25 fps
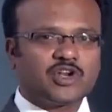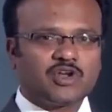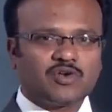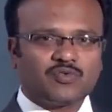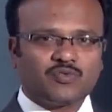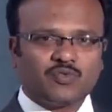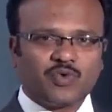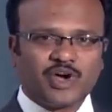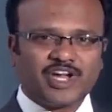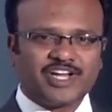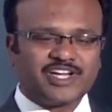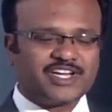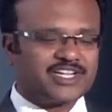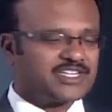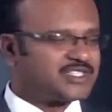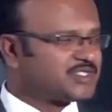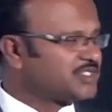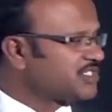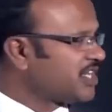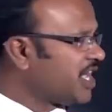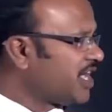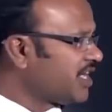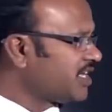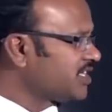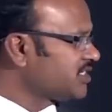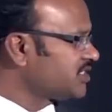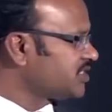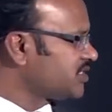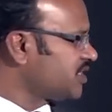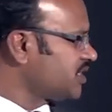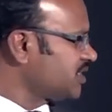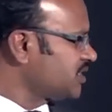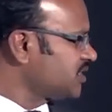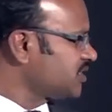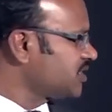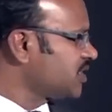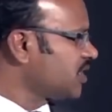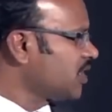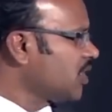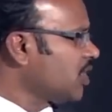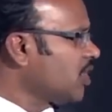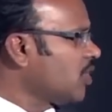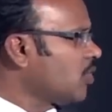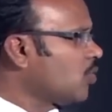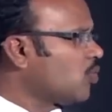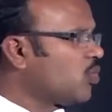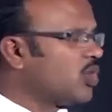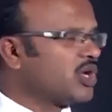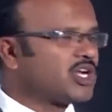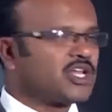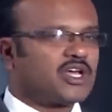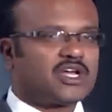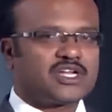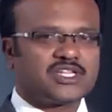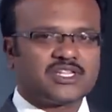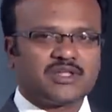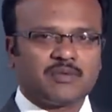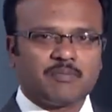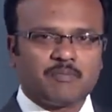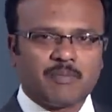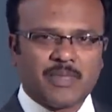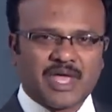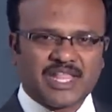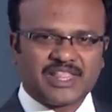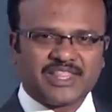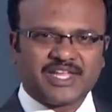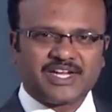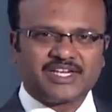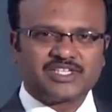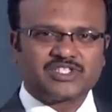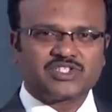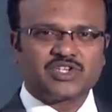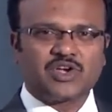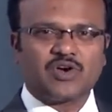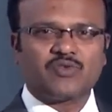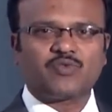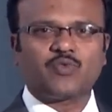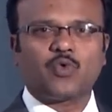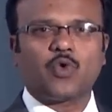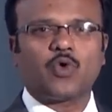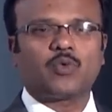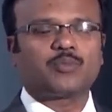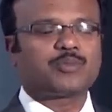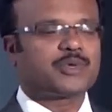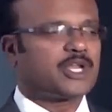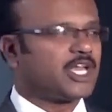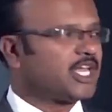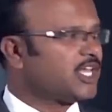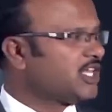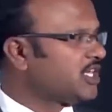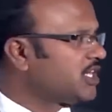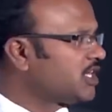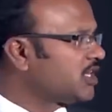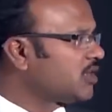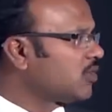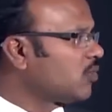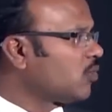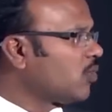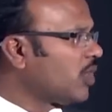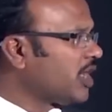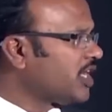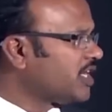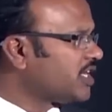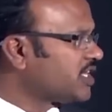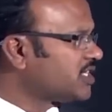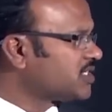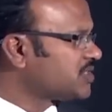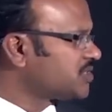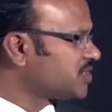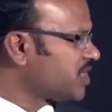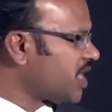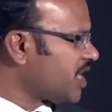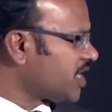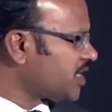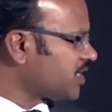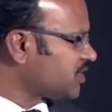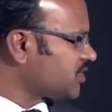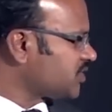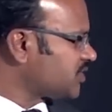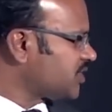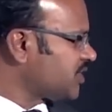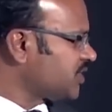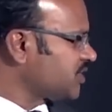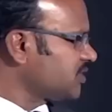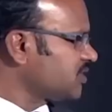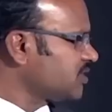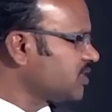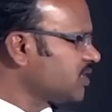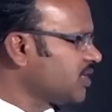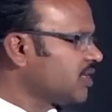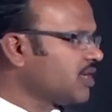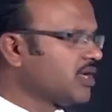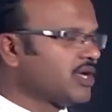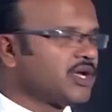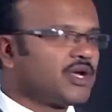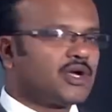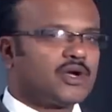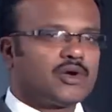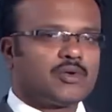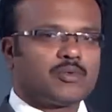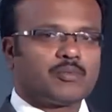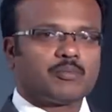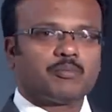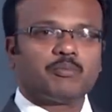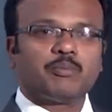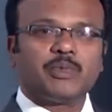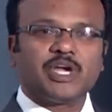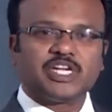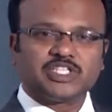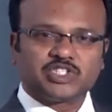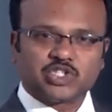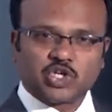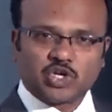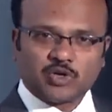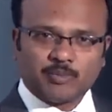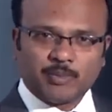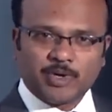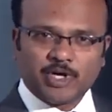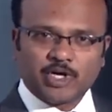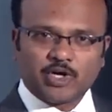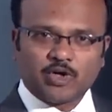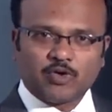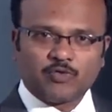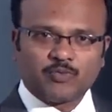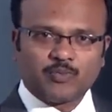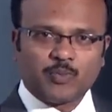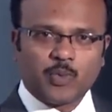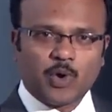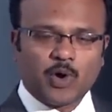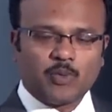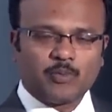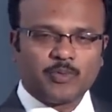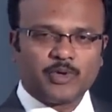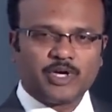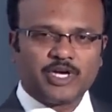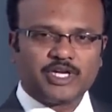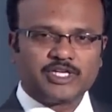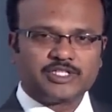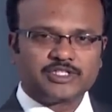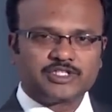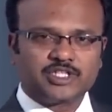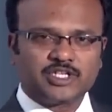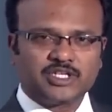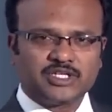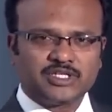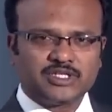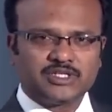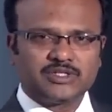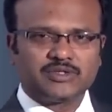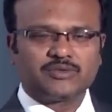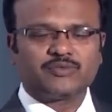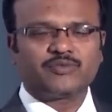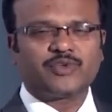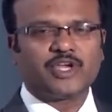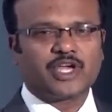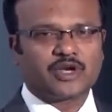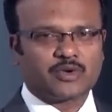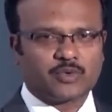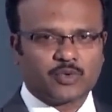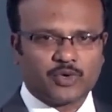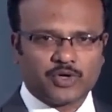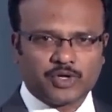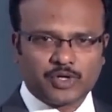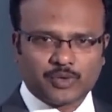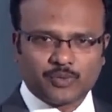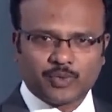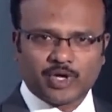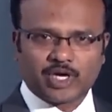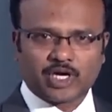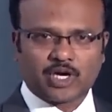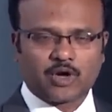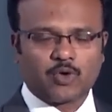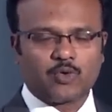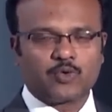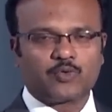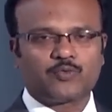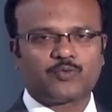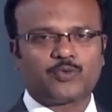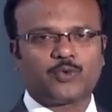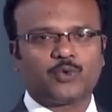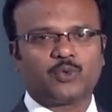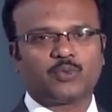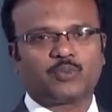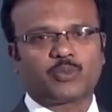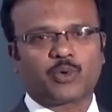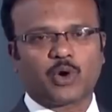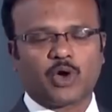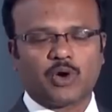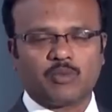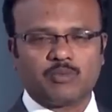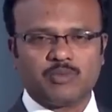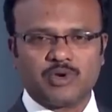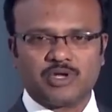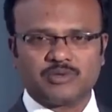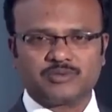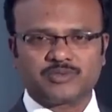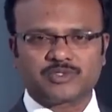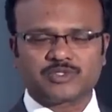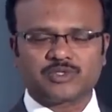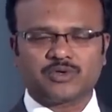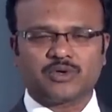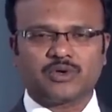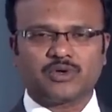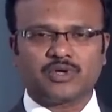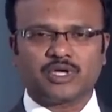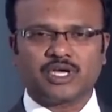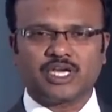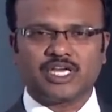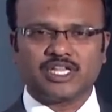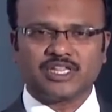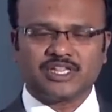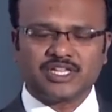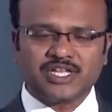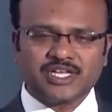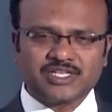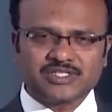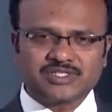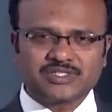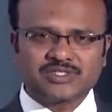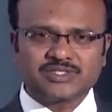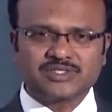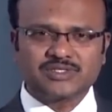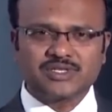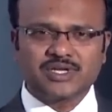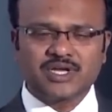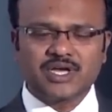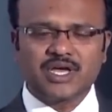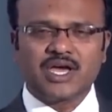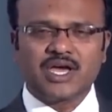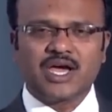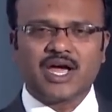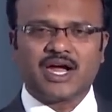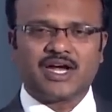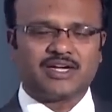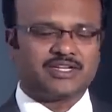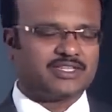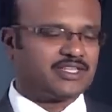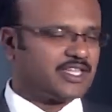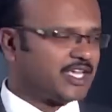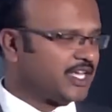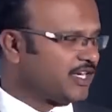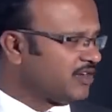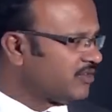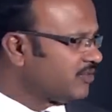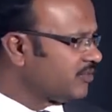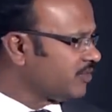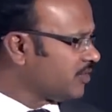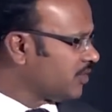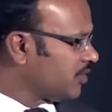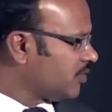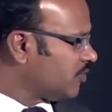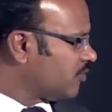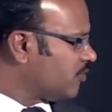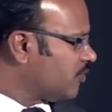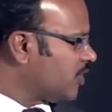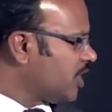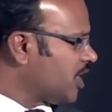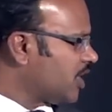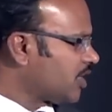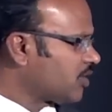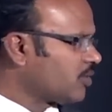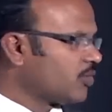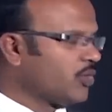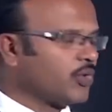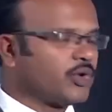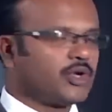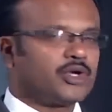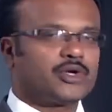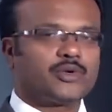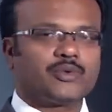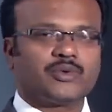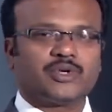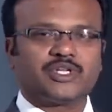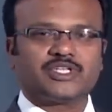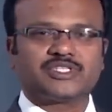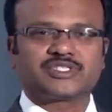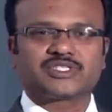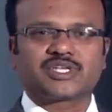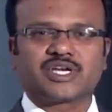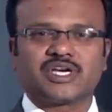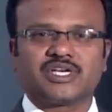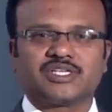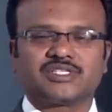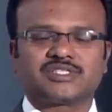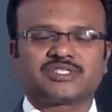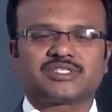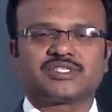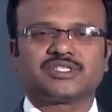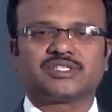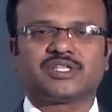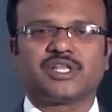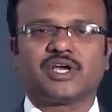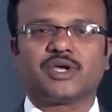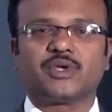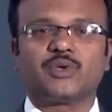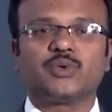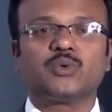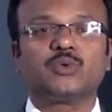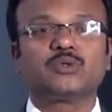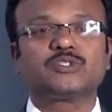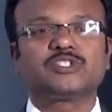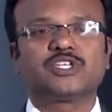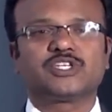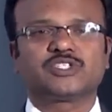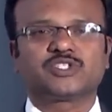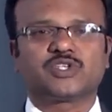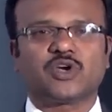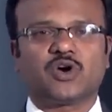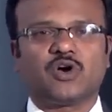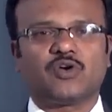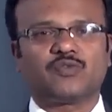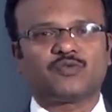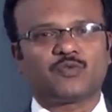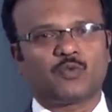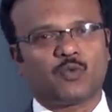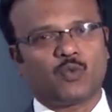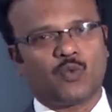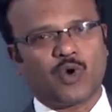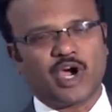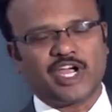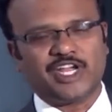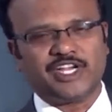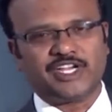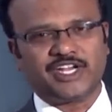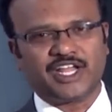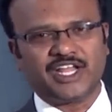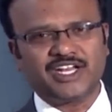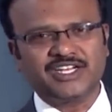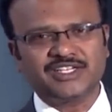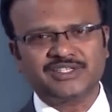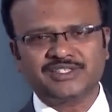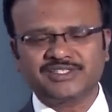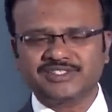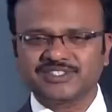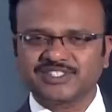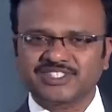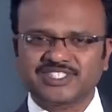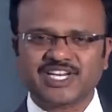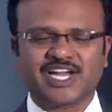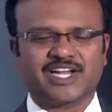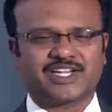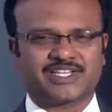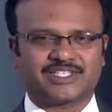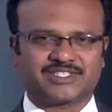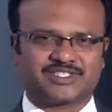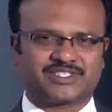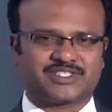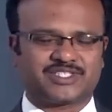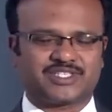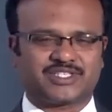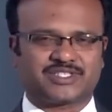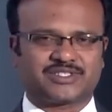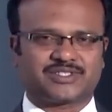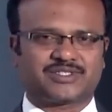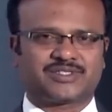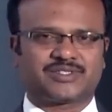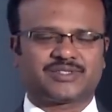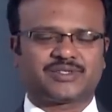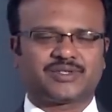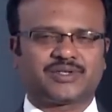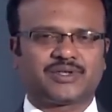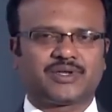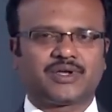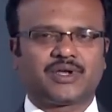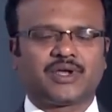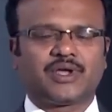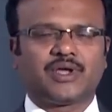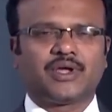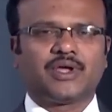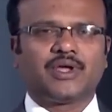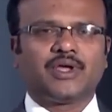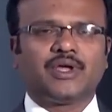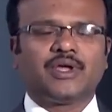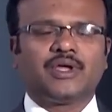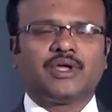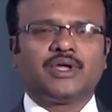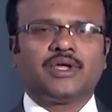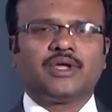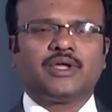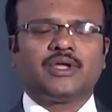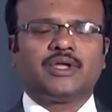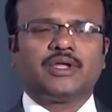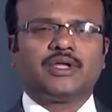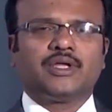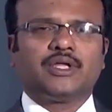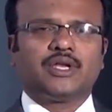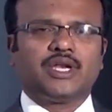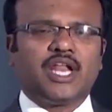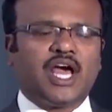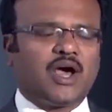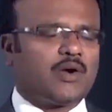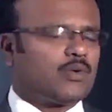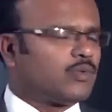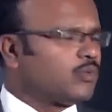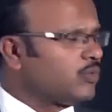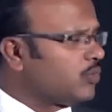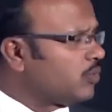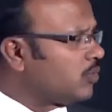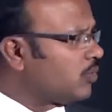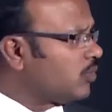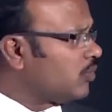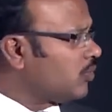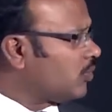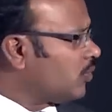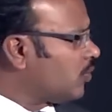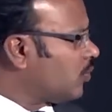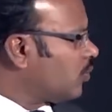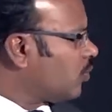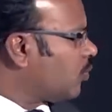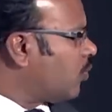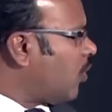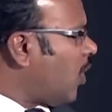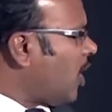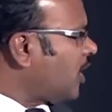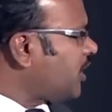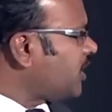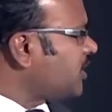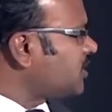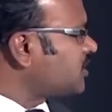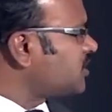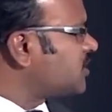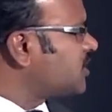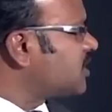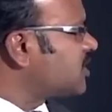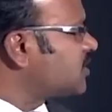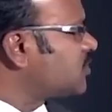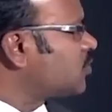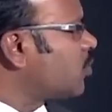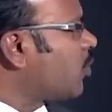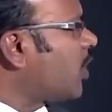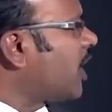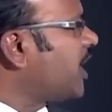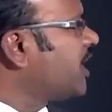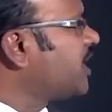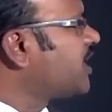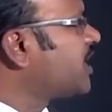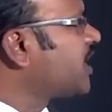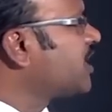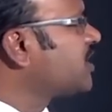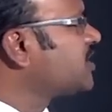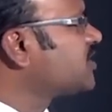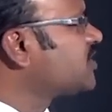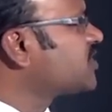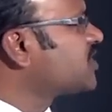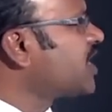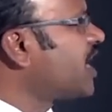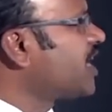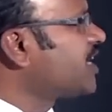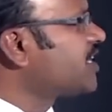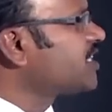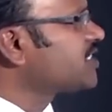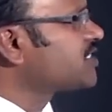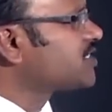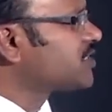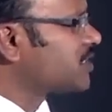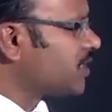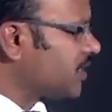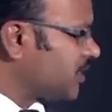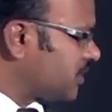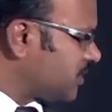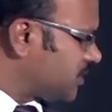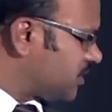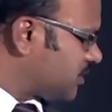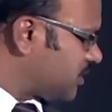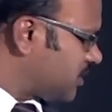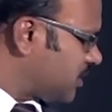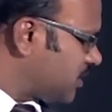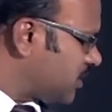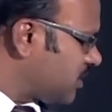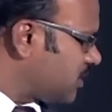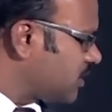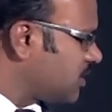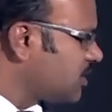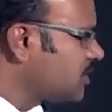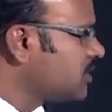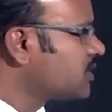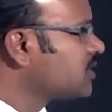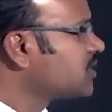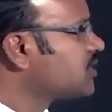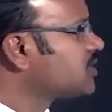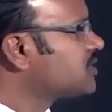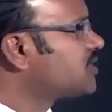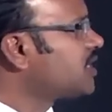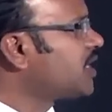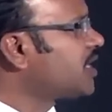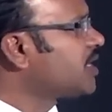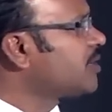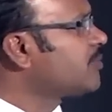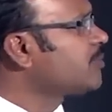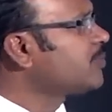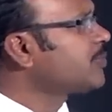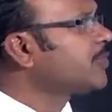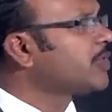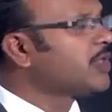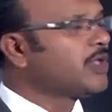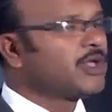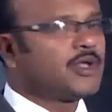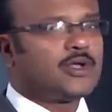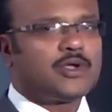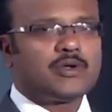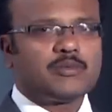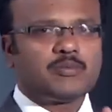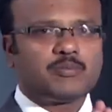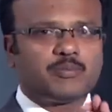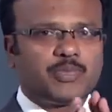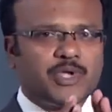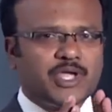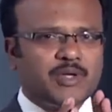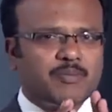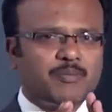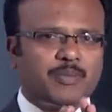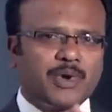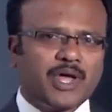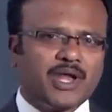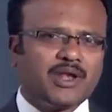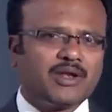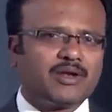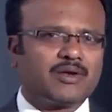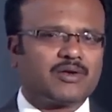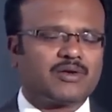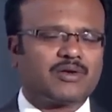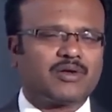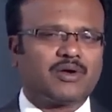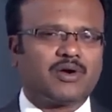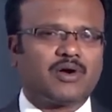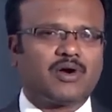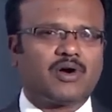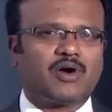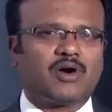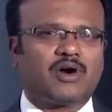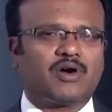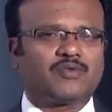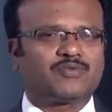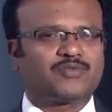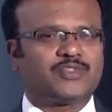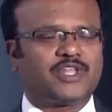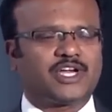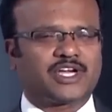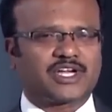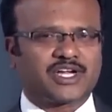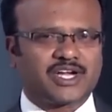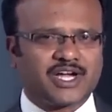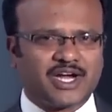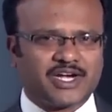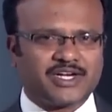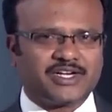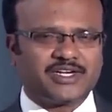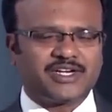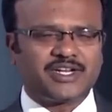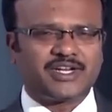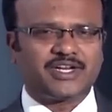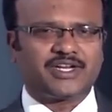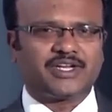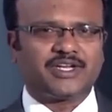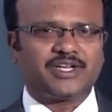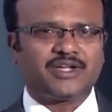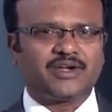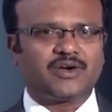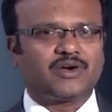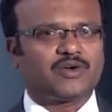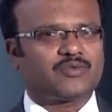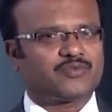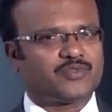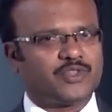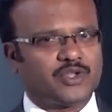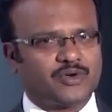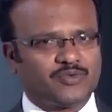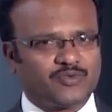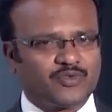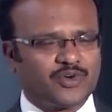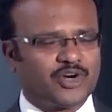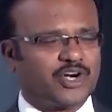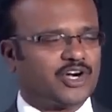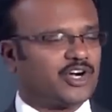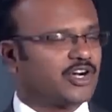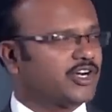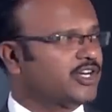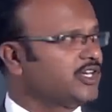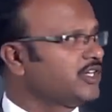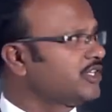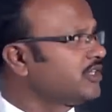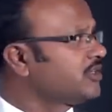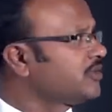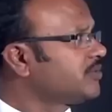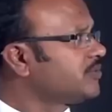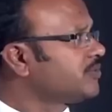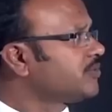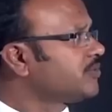of vital statistics, what are the methods of obtaining vital statistics, measurement of population. We are going to work out few problems in this, and then we are going to discuss the uses of vital statistics. Now, what is this vital statistics? See, people of the country, of the world,